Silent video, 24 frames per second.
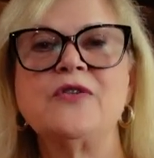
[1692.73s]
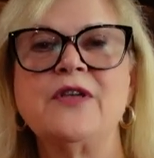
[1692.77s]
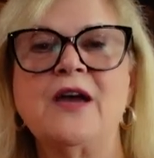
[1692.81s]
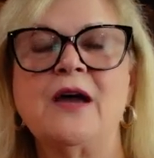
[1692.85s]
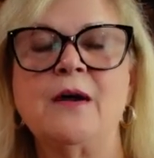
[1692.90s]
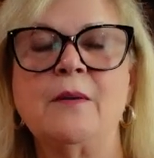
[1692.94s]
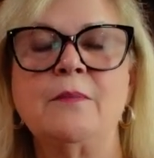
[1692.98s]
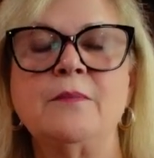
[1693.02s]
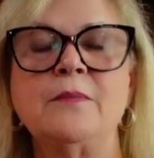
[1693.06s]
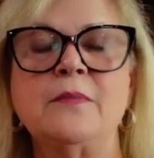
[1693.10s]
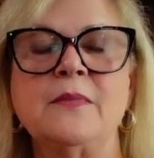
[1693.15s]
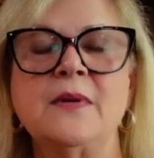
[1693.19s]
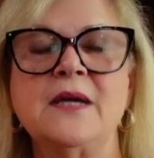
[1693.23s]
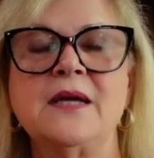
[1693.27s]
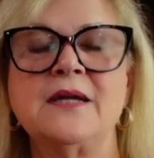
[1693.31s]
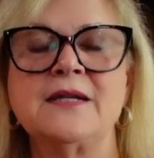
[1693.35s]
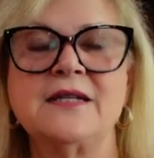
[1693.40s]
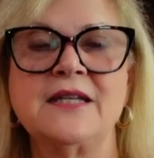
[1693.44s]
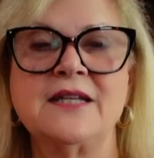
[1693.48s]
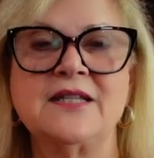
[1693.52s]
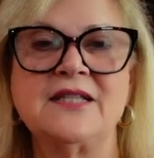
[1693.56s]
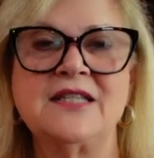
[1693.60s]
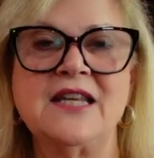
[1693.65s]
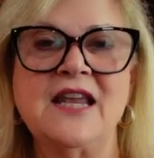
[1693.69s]
them
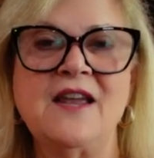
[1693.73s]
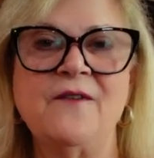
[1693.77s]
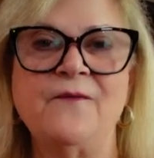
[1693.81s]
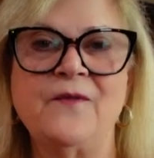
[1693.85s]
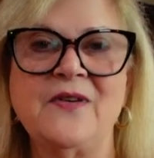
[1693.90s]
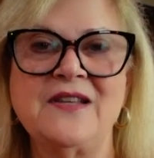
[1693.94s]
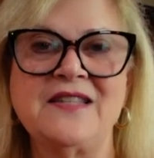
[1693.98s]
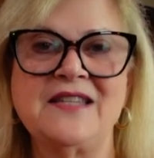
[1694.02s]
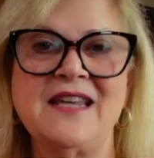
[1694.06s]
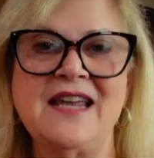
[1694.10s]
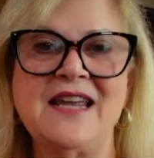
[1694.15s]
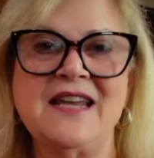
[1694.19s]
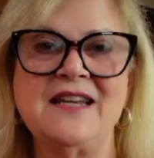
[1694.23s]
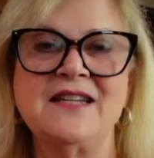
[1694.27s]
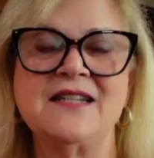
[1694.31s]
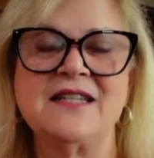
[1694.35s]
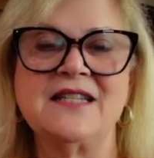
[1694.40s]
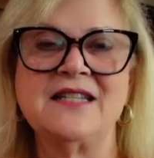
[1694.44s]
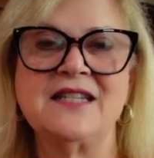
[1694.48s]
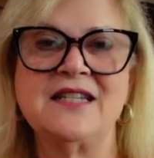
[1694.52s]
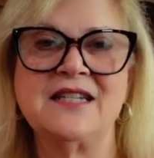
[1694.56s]
to see if it's a